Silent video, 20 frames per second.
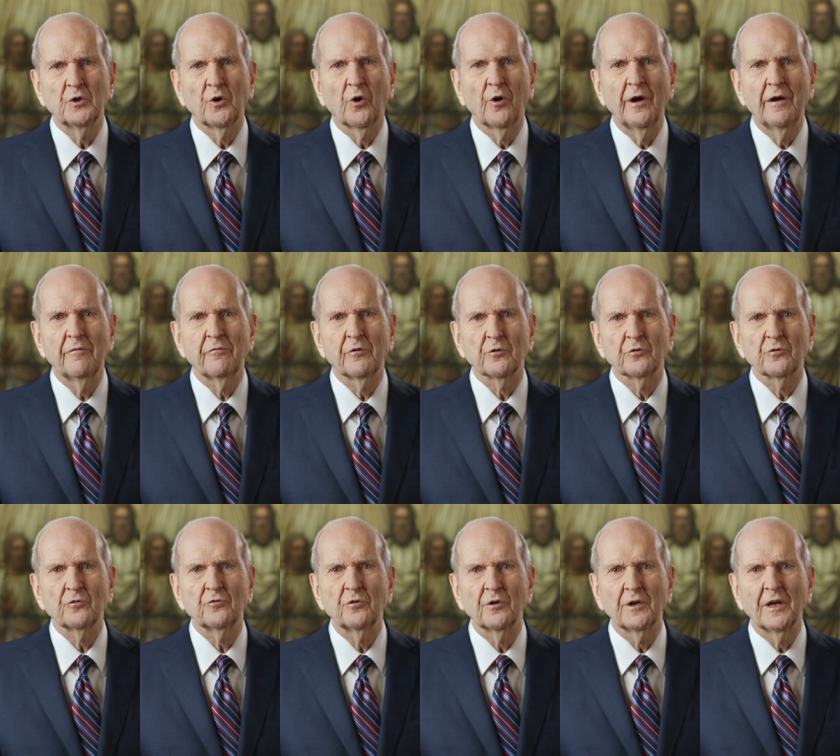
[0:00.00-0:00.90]
your
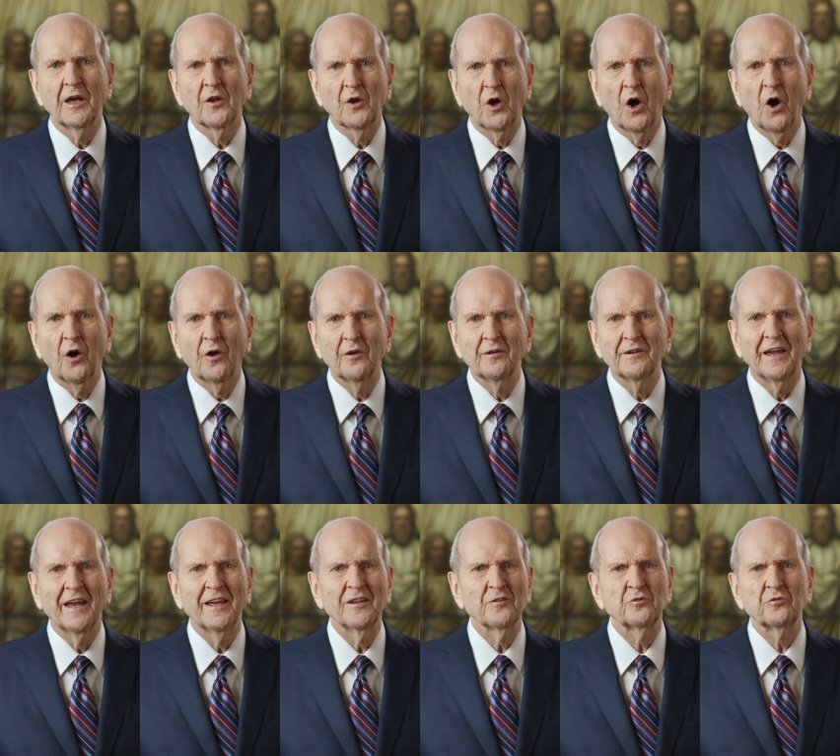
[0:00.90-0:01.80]
efforts to get on
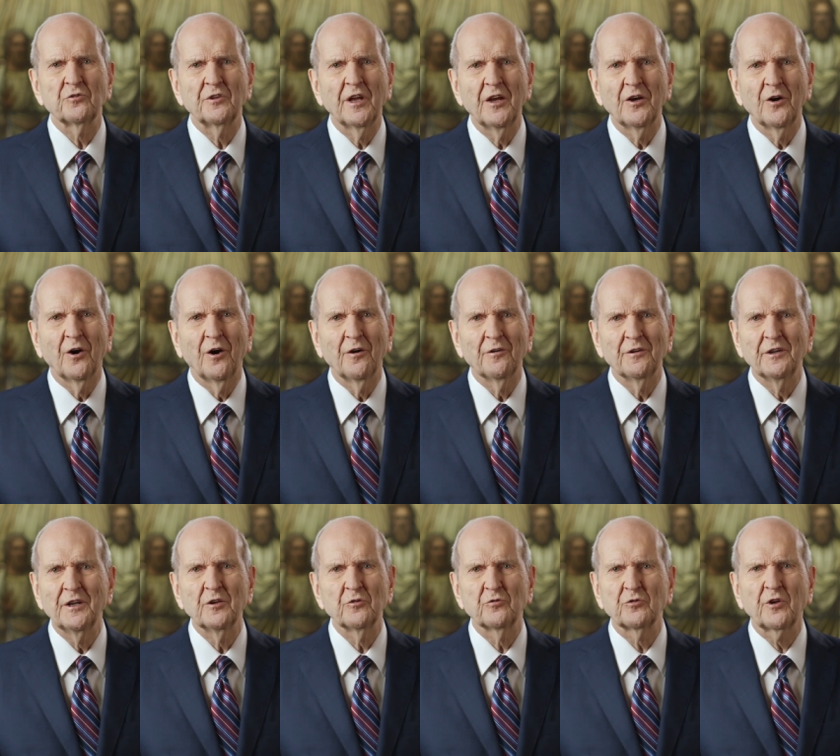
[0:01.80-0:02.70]
and stay on
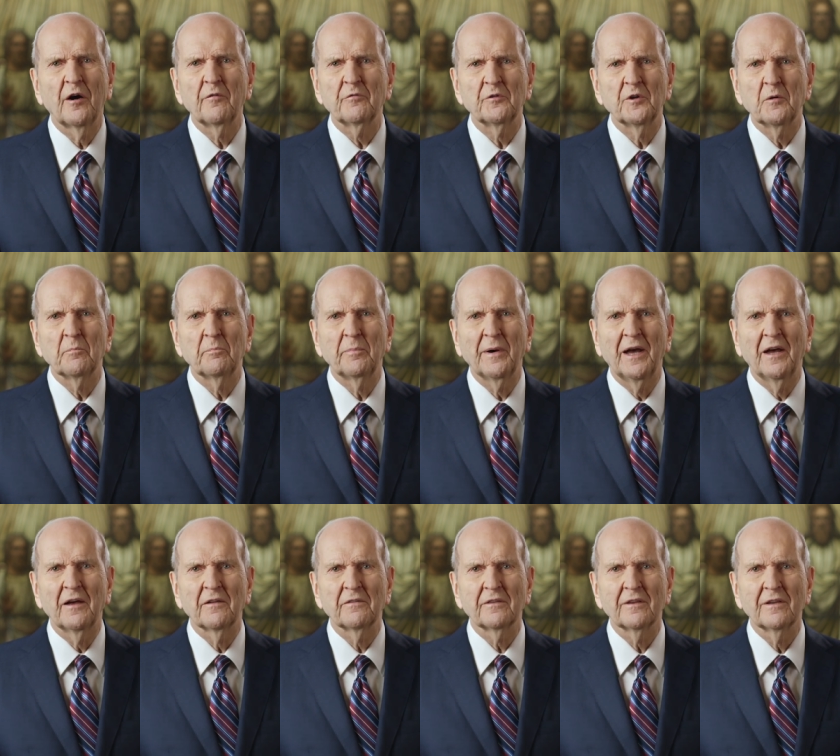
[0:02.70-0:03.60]
His covenant
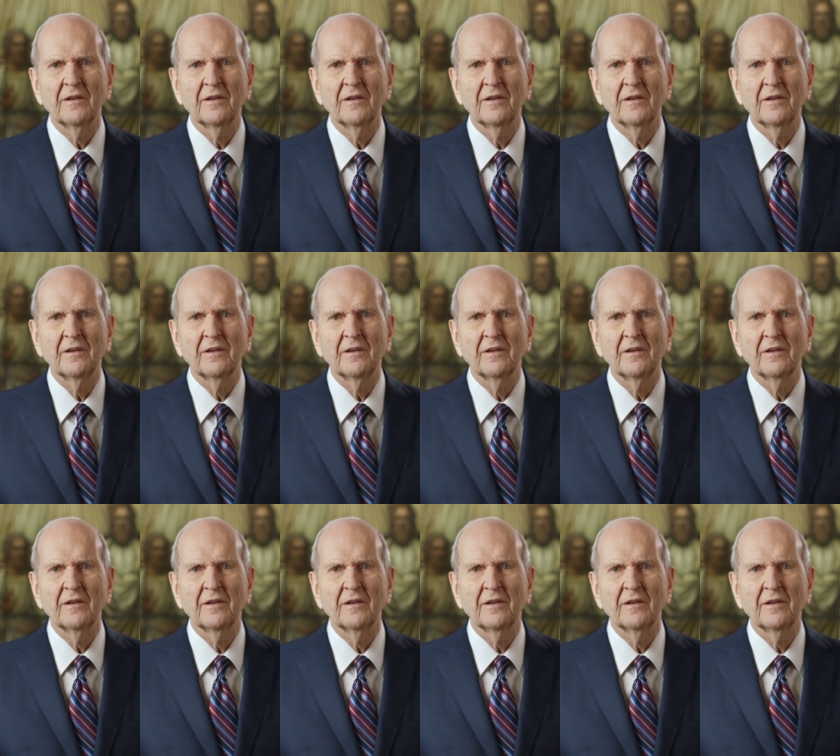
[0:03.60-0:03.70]
path.